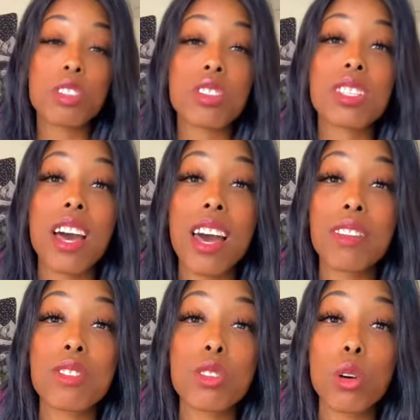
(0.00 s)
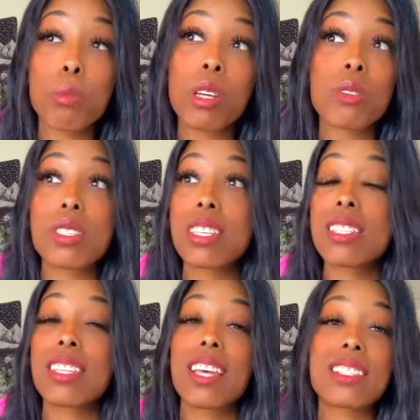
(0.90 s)
We just got out of Scorpio
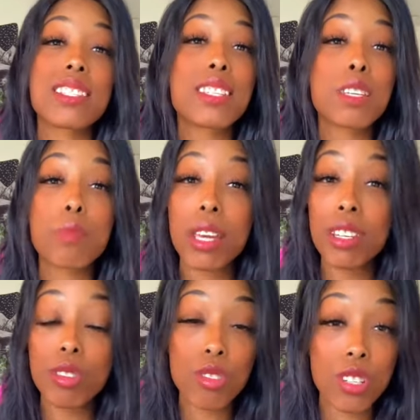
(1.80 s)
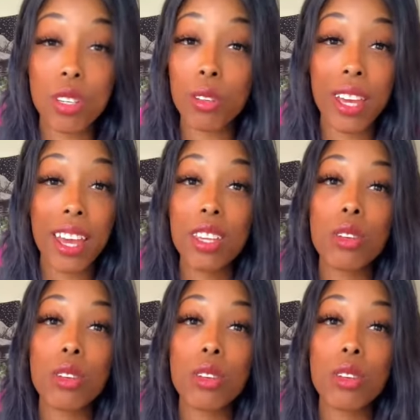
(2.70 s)
season. That's deep energy, okay?